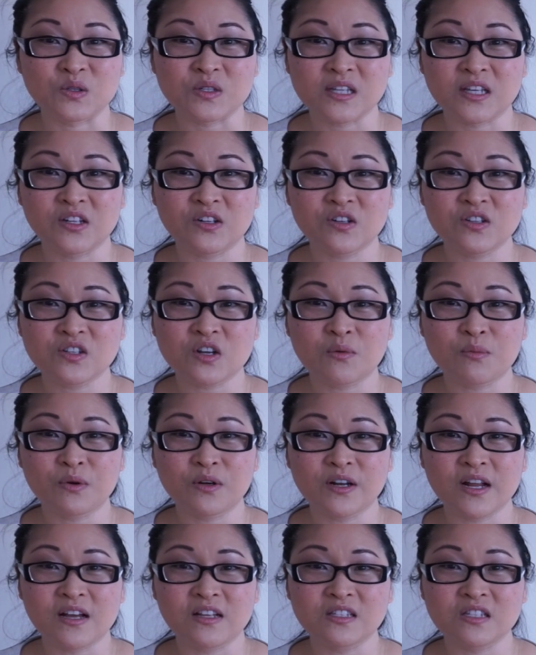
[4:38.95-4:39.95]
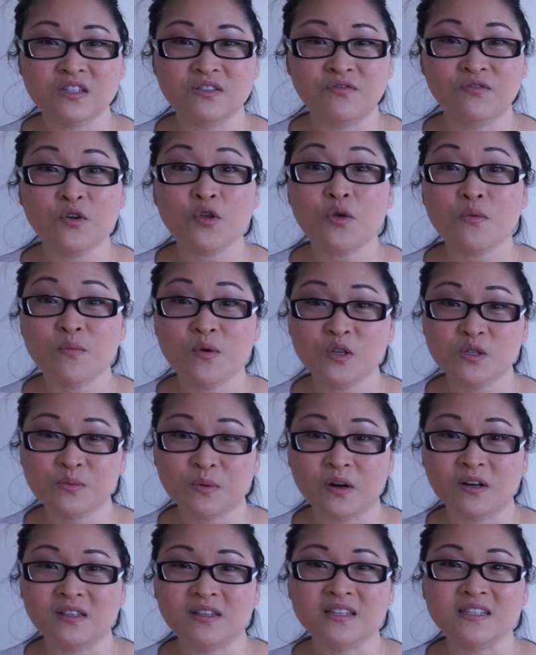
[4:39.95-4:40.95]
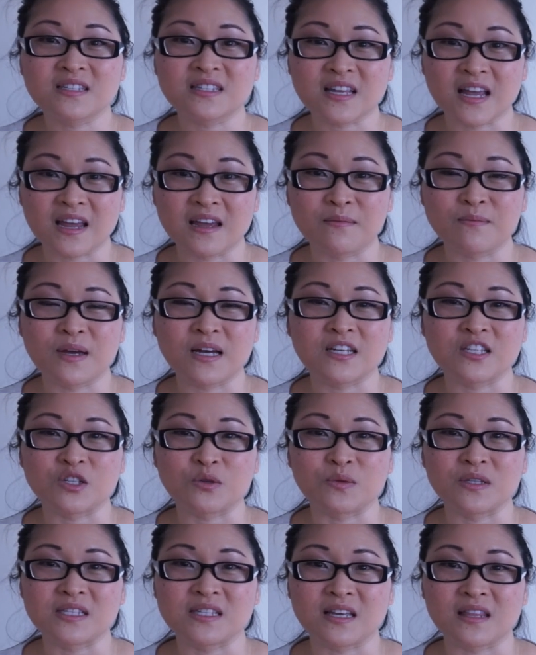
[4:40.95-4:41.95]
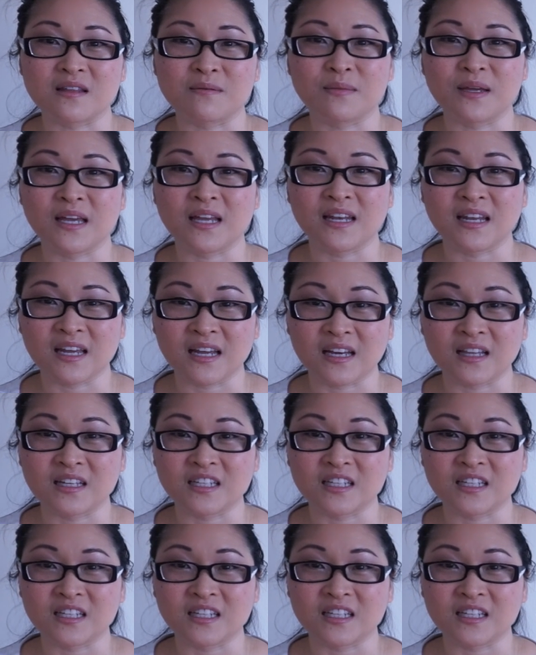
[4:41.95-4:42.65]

Those letters are pronounced for the most part the same as you would say them in